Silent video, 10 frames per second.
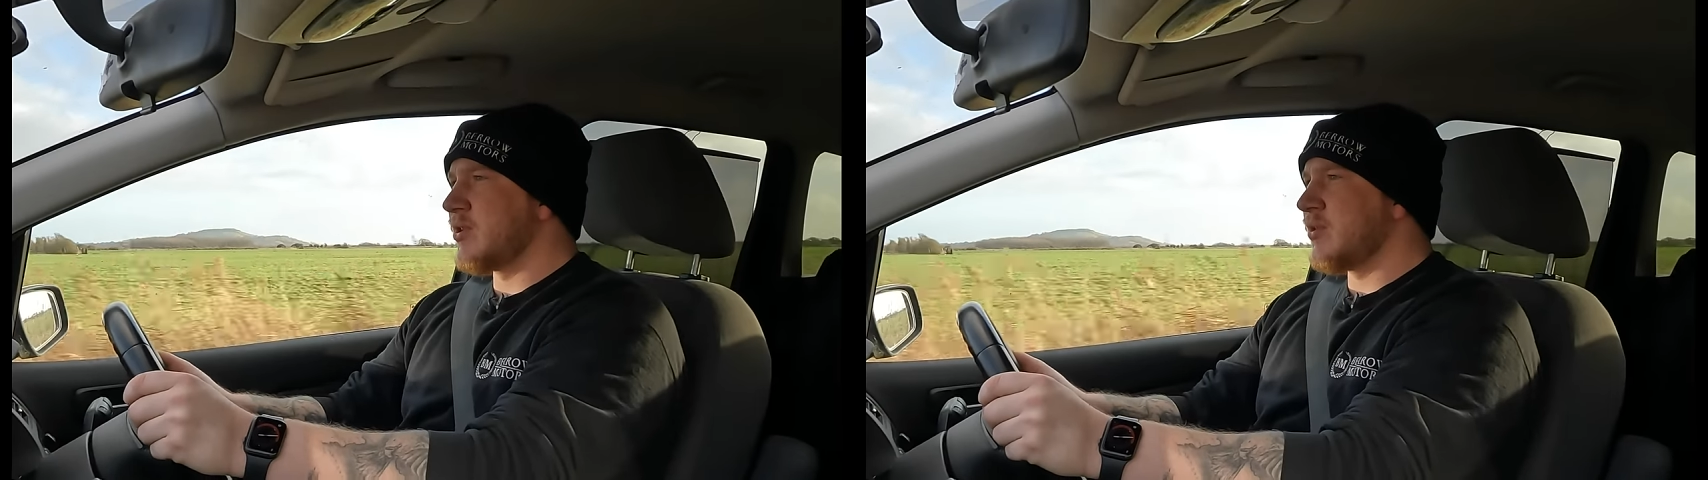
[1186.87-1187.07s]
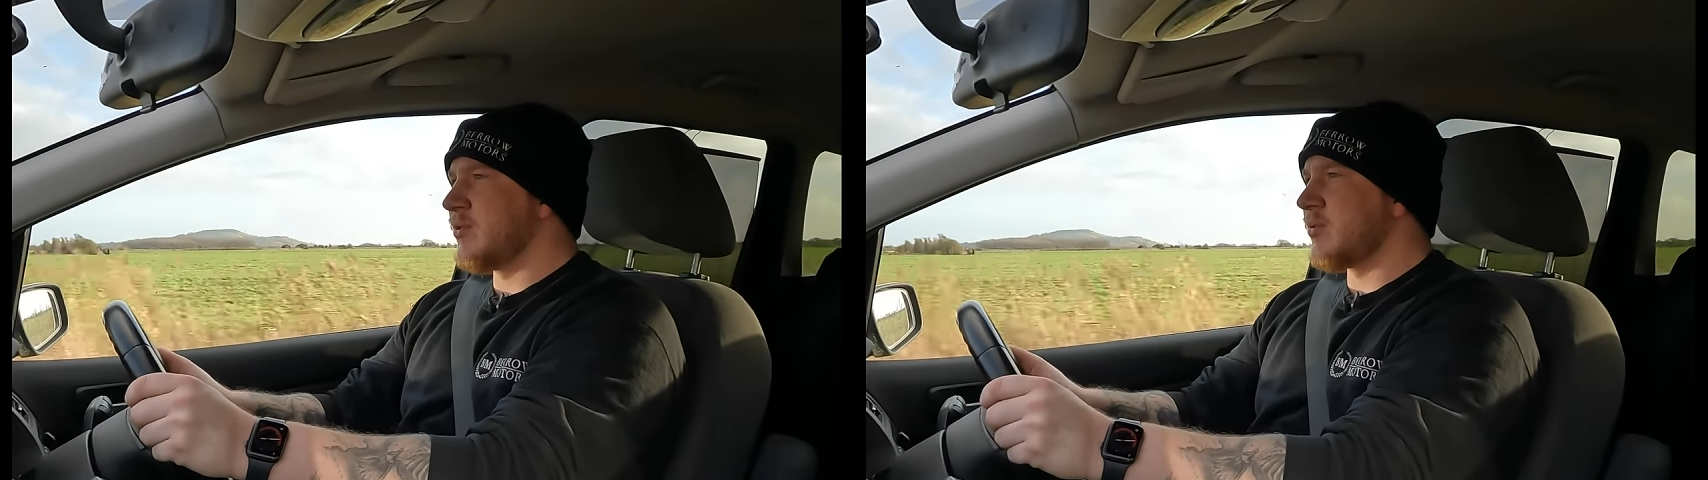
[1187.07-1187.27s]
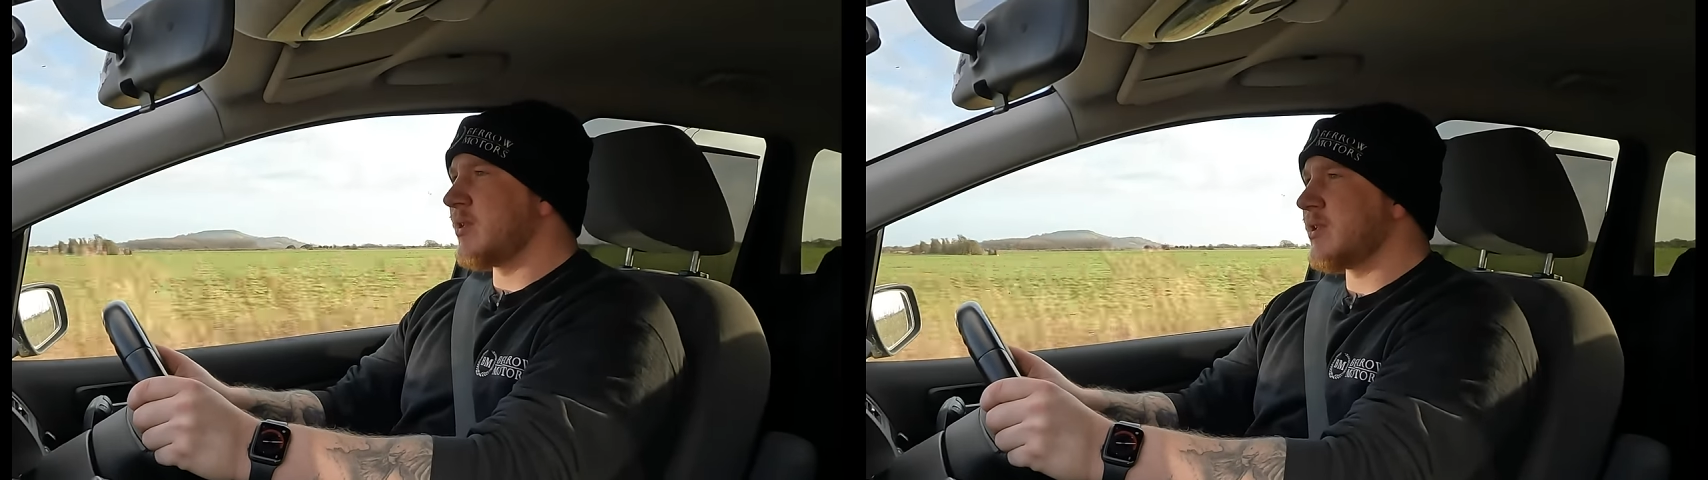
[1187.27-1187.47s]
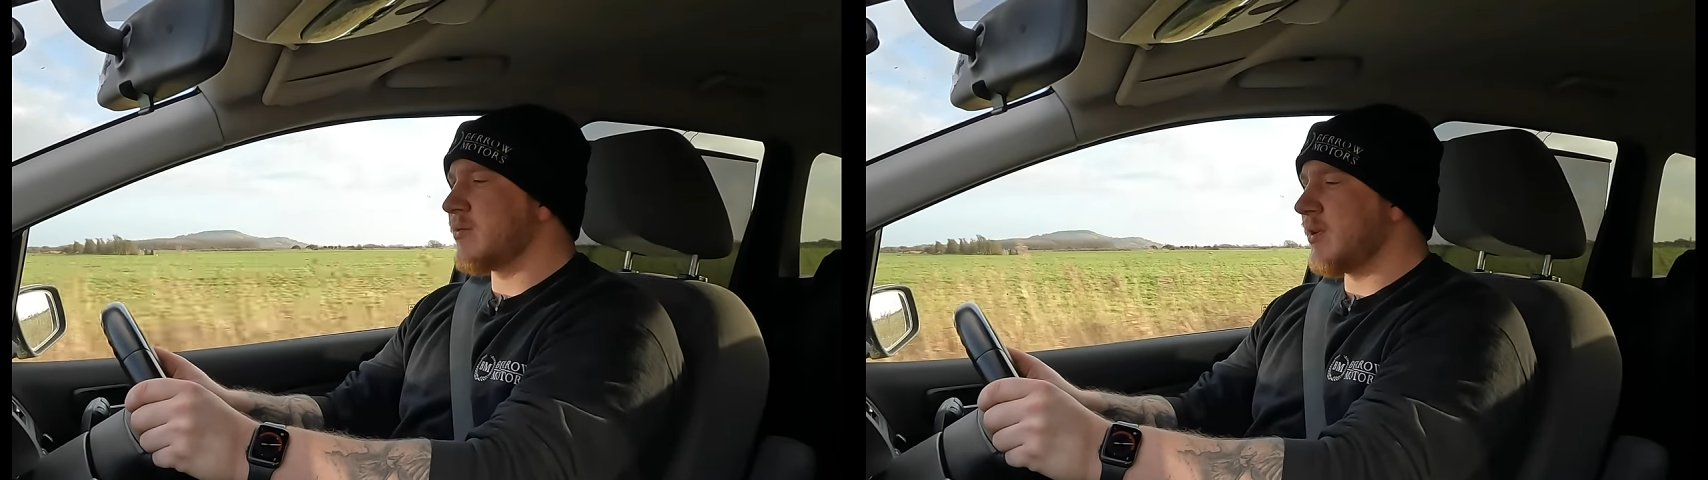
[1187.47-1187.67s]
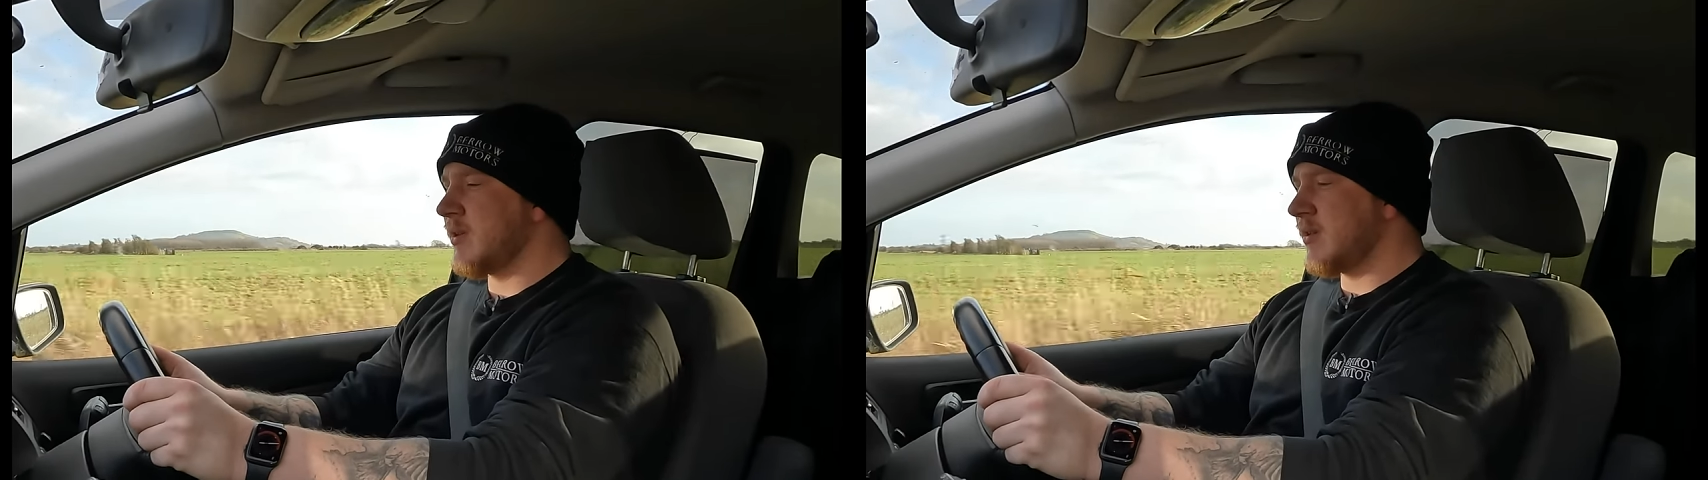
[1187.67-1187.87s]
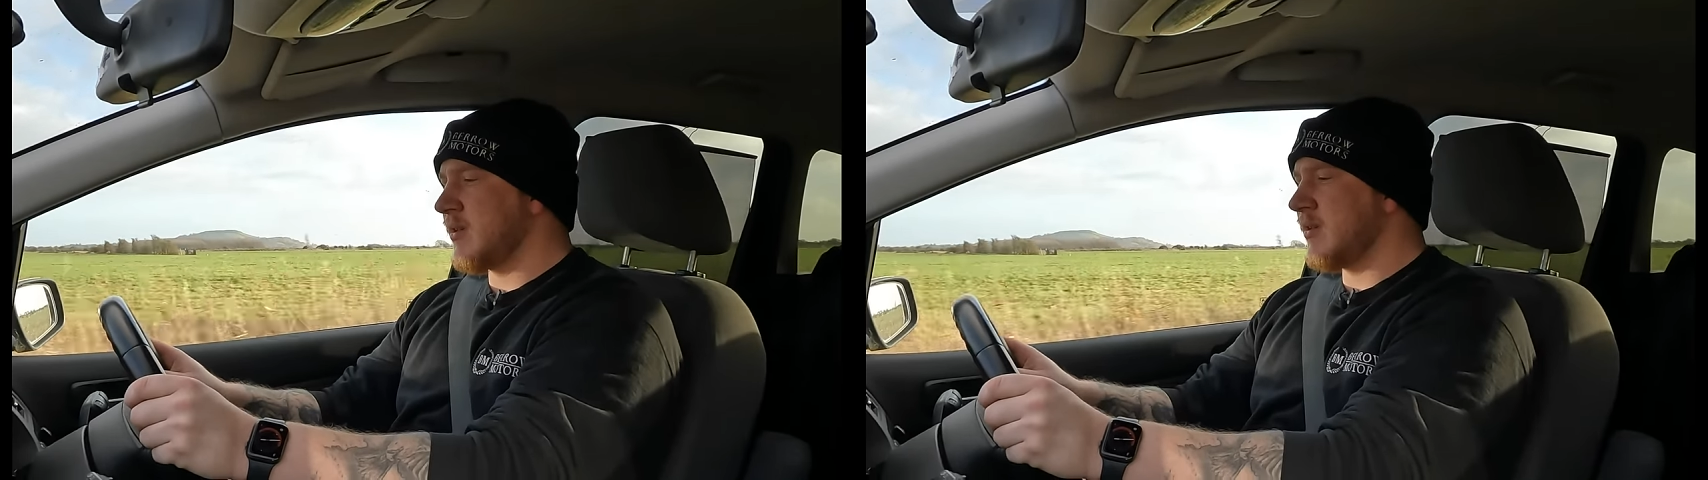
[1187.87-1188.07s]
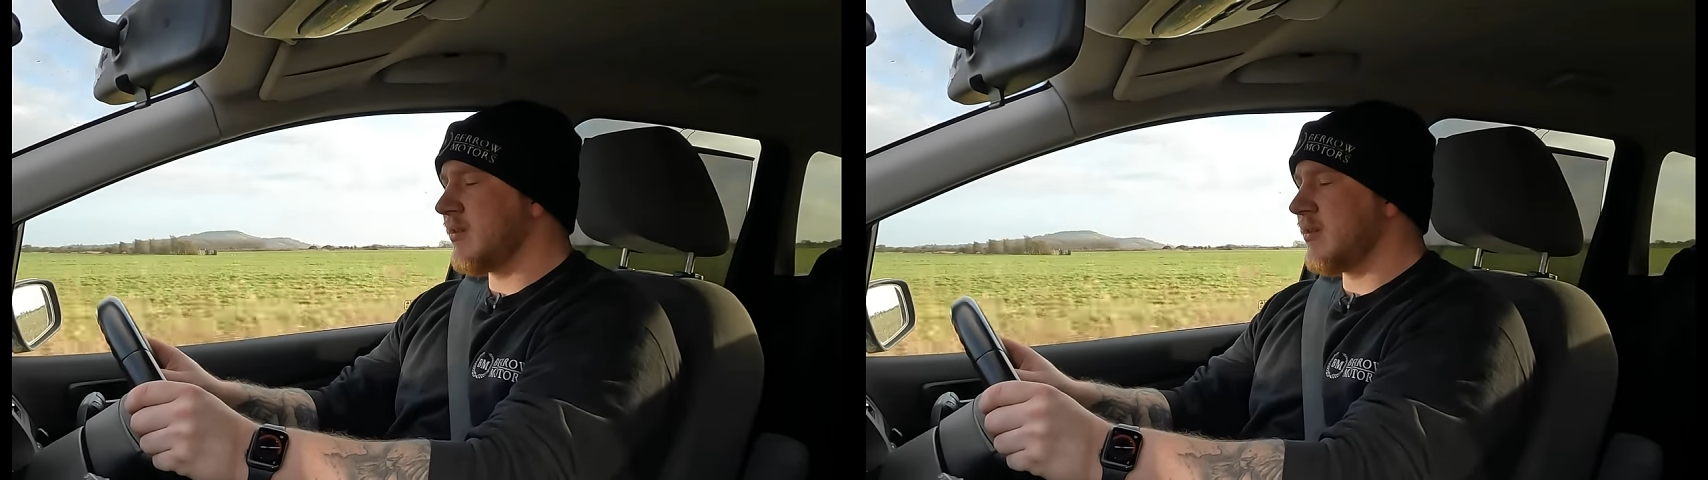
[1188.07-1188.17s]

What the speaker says: issues with this one.